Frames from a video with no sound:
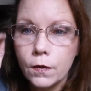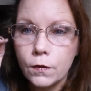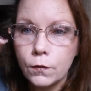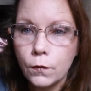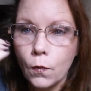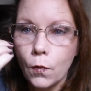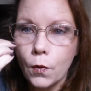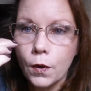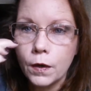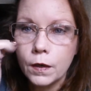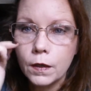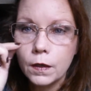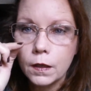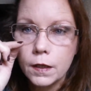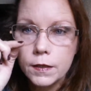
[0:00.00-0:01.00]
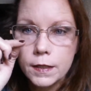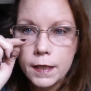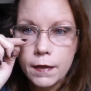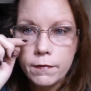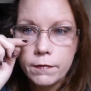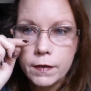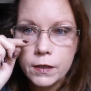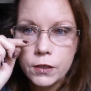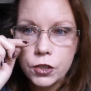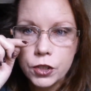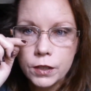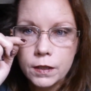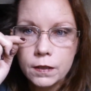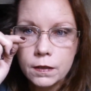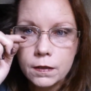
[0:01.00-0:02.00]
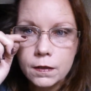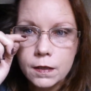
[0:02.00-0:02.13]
for close-up vision,